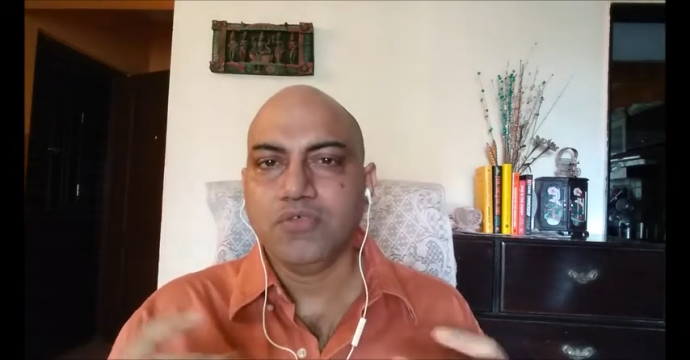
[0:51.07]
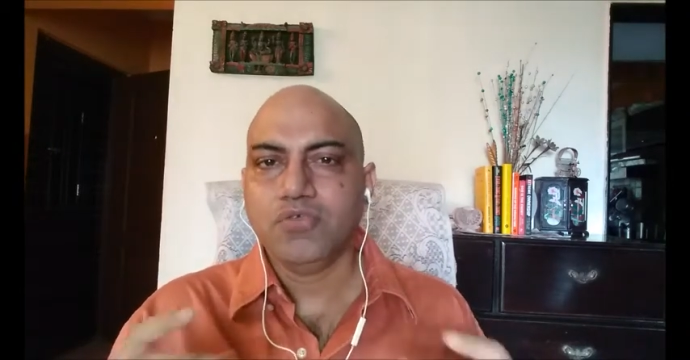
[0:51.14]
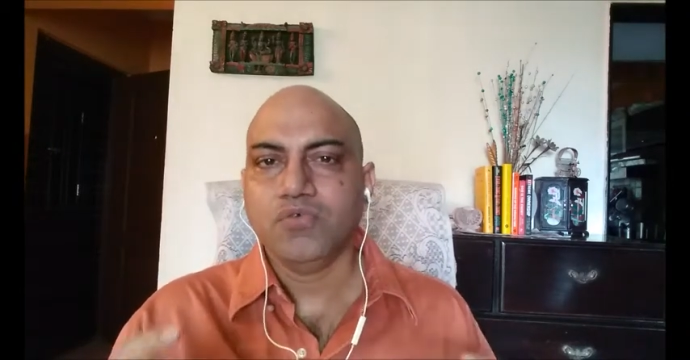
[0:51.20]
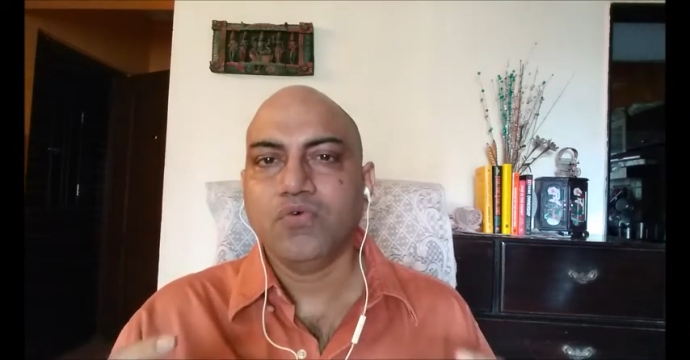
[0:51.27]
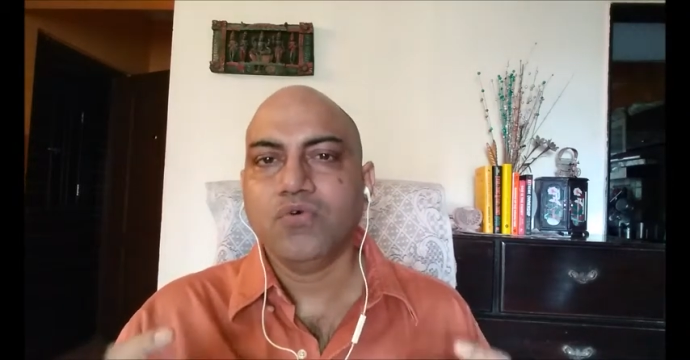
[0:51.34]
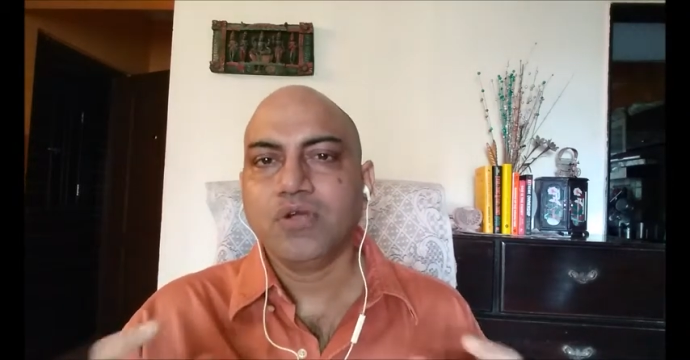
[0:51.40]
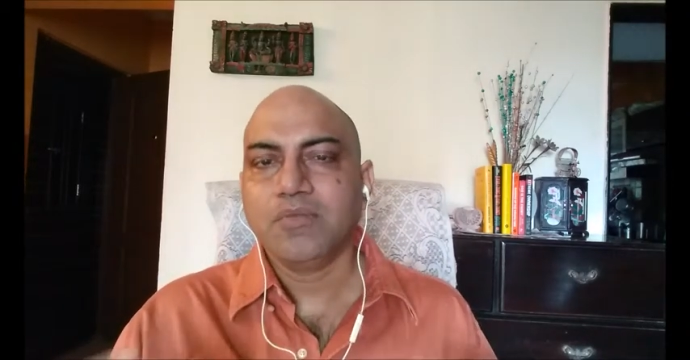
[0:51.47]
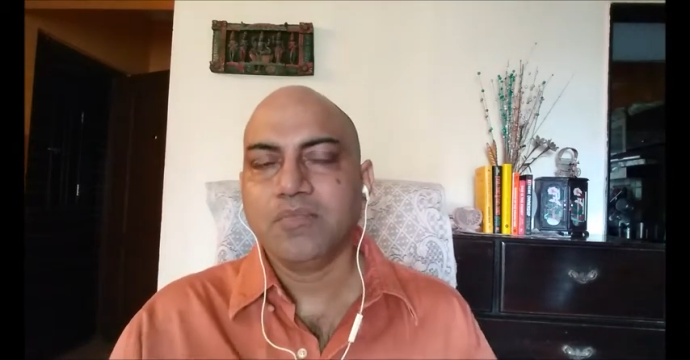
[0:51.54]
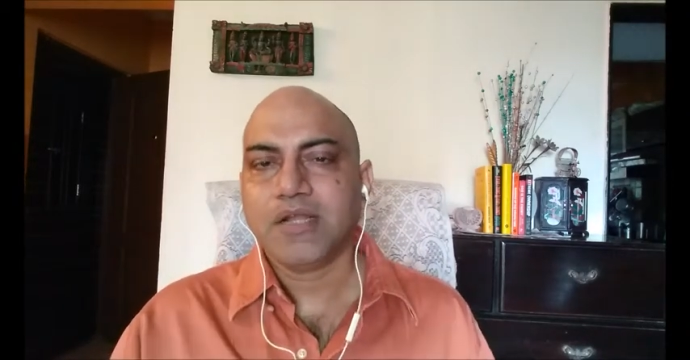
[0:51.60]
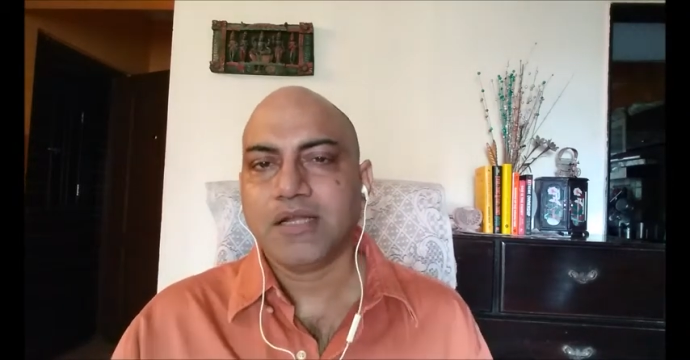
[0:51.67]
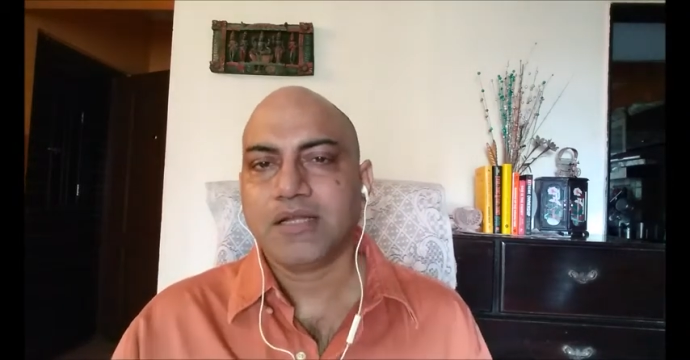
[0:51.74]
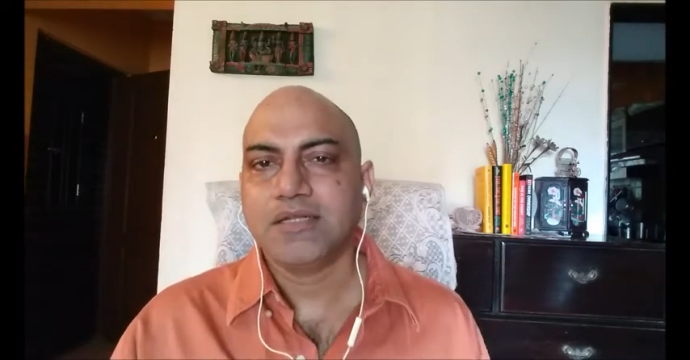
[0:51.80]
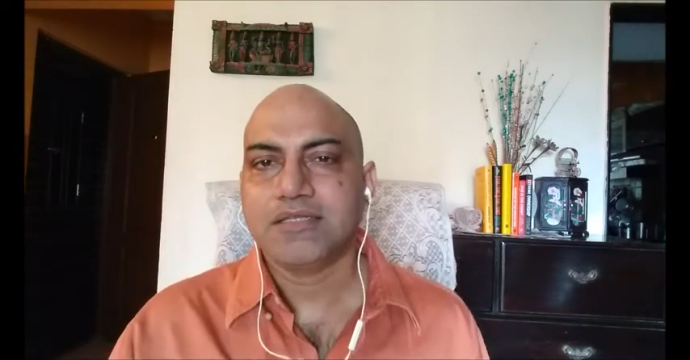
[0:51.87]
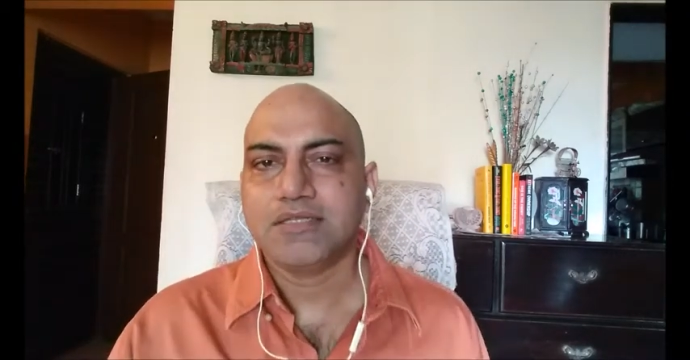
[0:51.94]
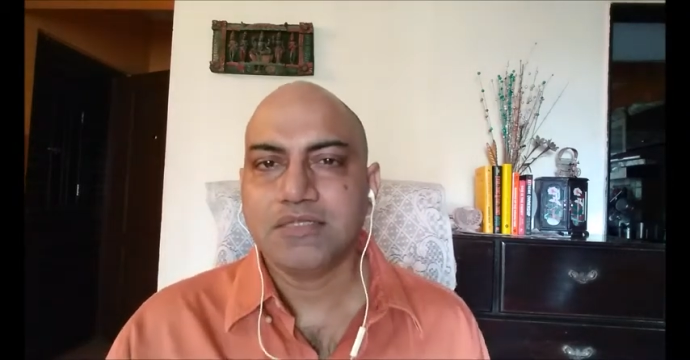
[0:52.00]
yoga
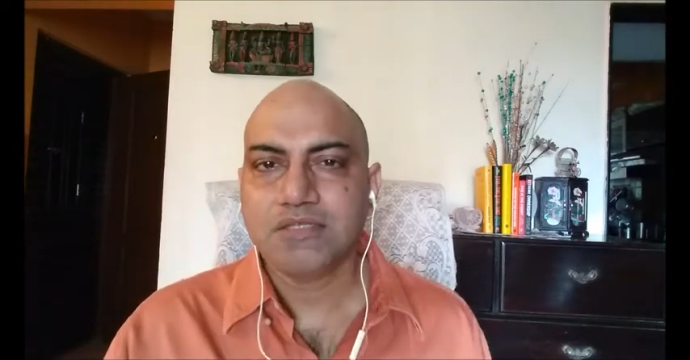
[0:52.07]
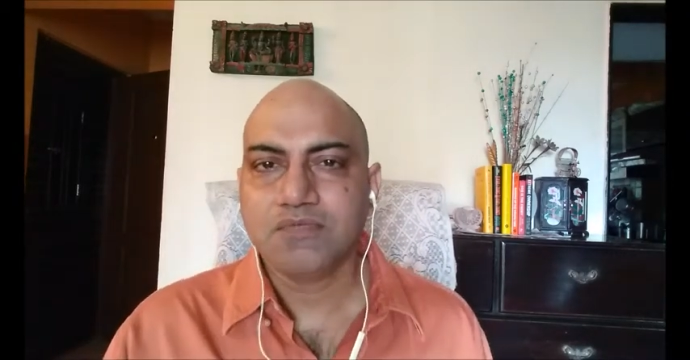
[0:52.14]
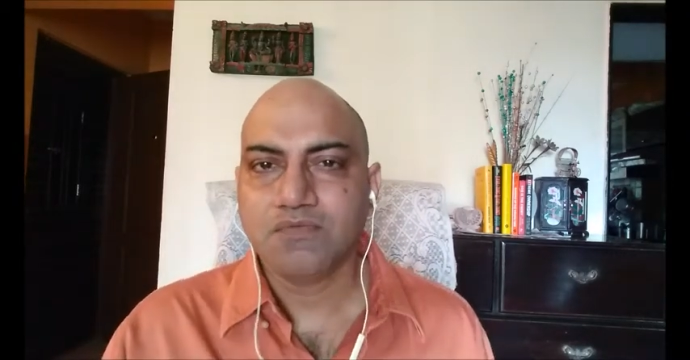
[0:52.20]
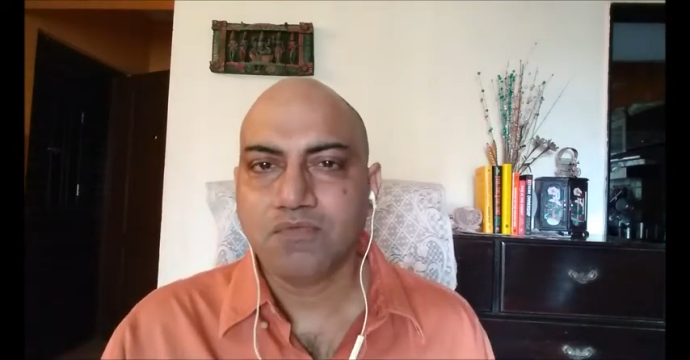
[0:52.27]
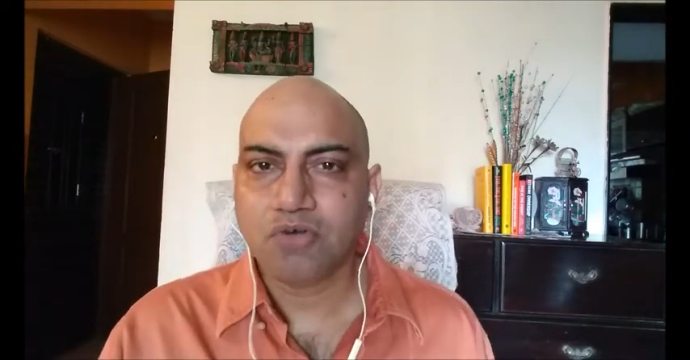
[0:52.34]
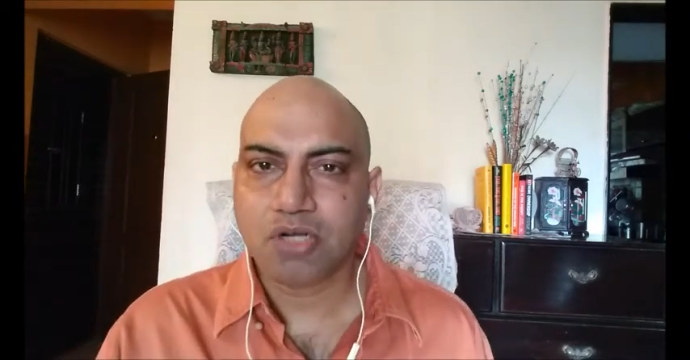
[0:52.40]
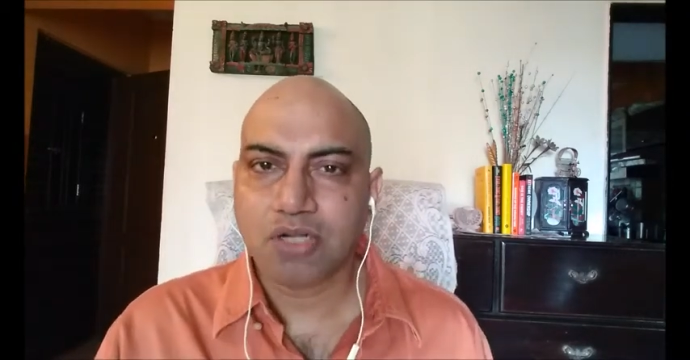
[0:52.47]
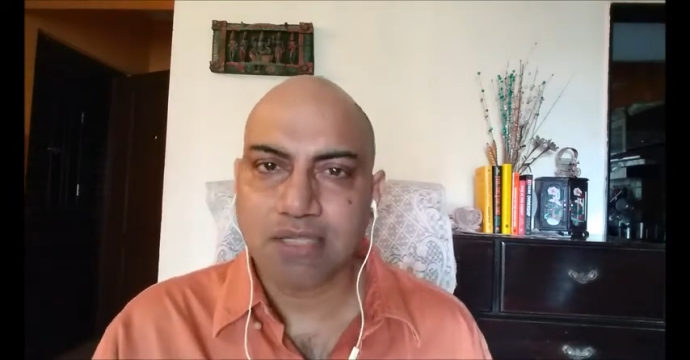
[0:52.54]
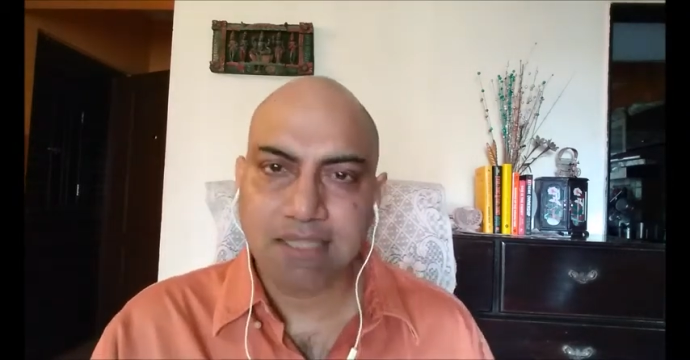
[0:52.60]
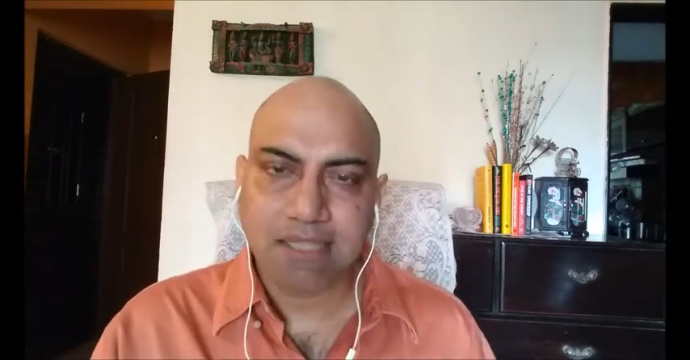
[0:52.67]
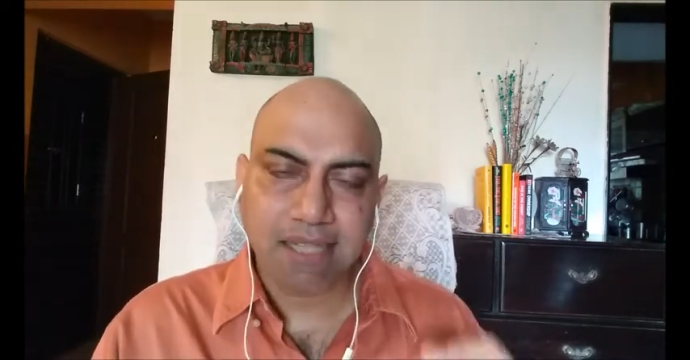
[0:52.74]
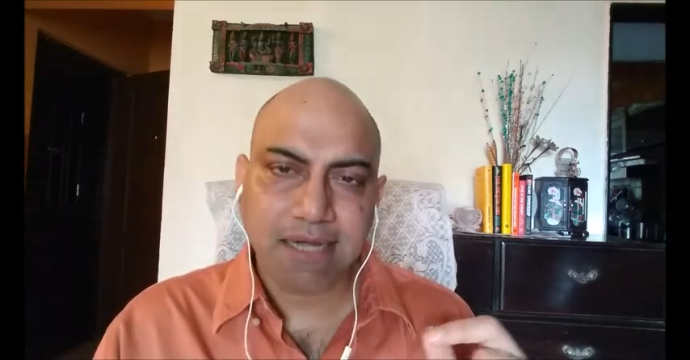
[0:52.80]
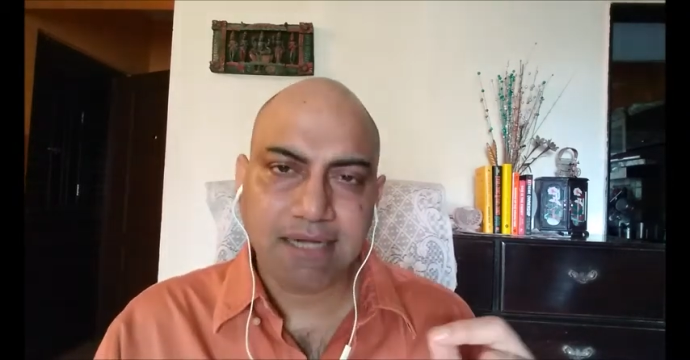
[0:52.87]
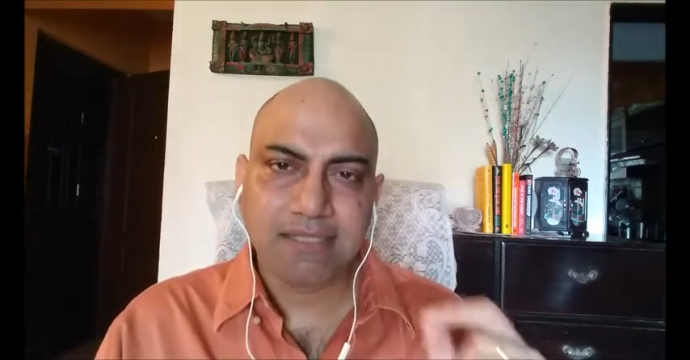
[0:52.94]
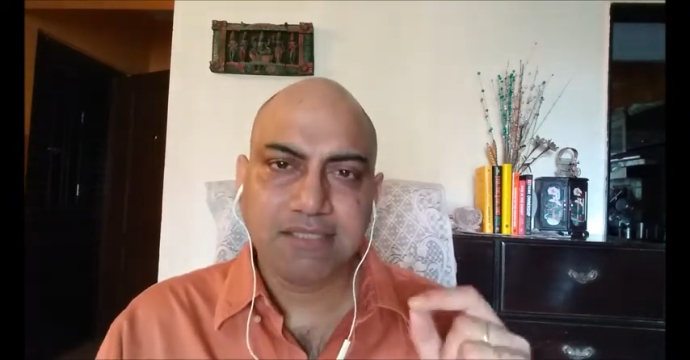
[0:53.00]
practices for
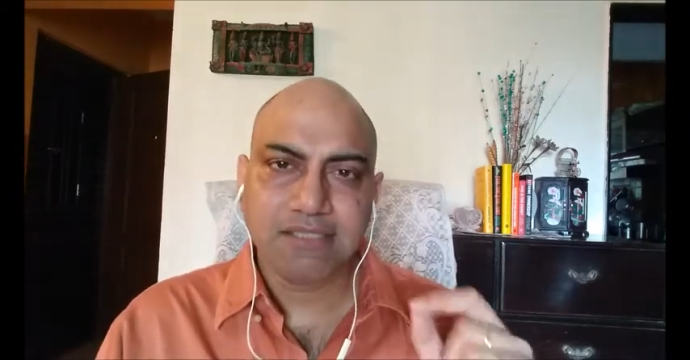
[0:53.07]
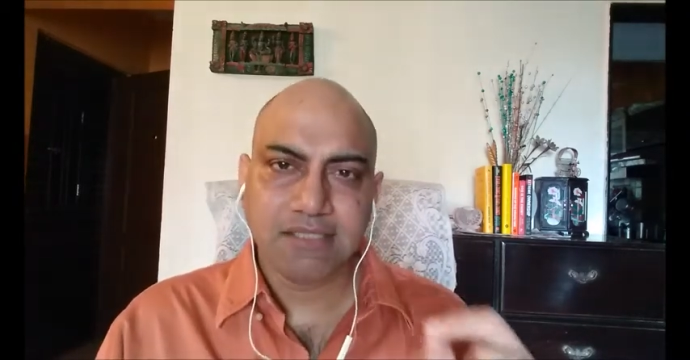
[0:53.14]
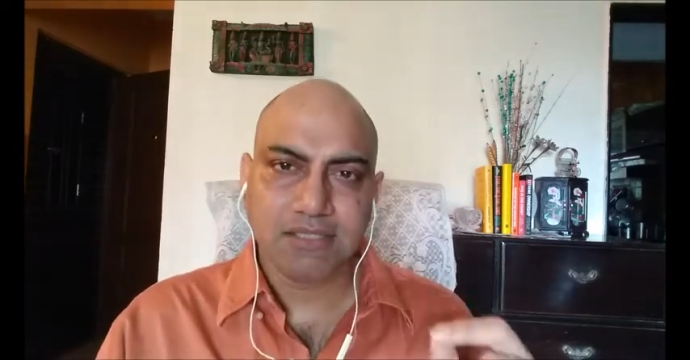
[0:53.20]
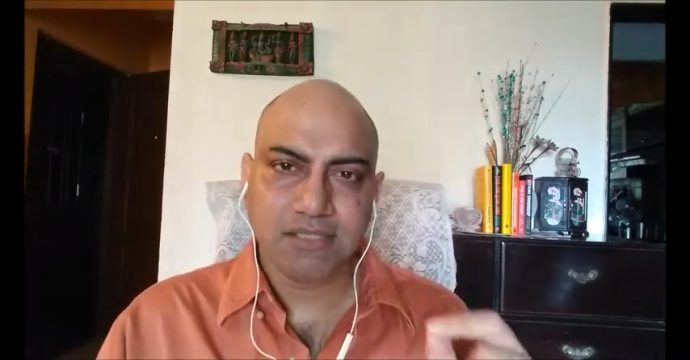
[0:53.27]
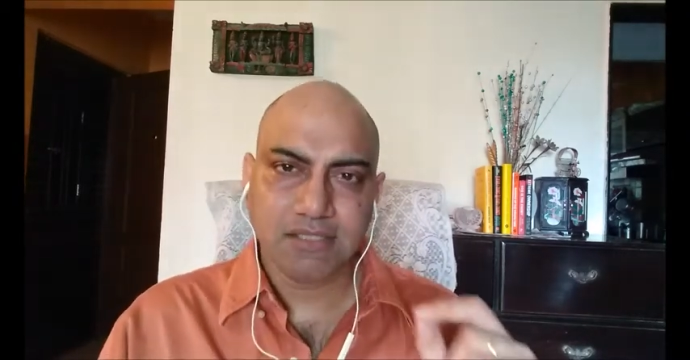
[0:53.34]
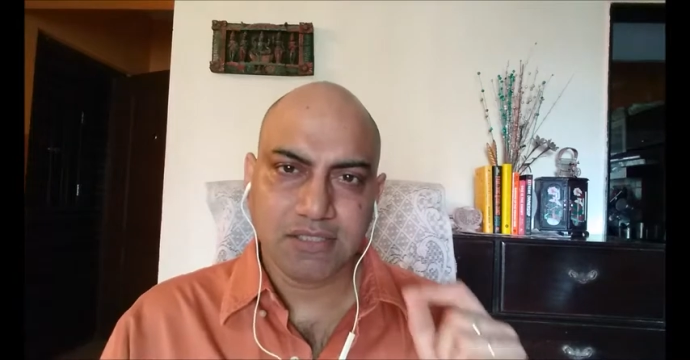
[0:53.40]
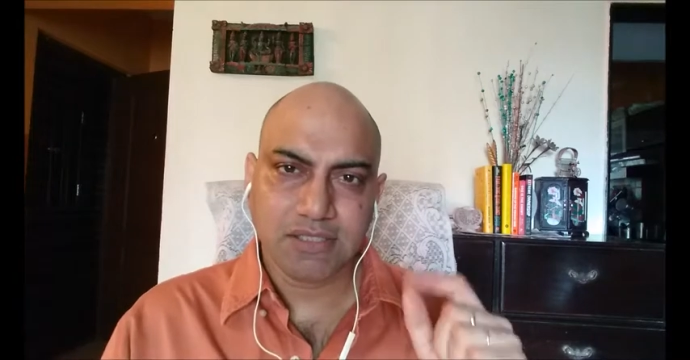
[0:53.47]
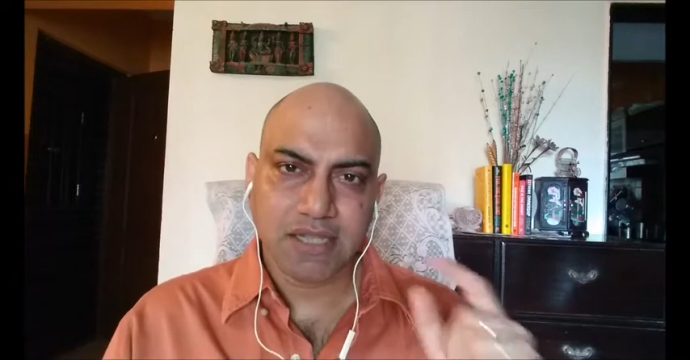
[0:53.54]
that chitta,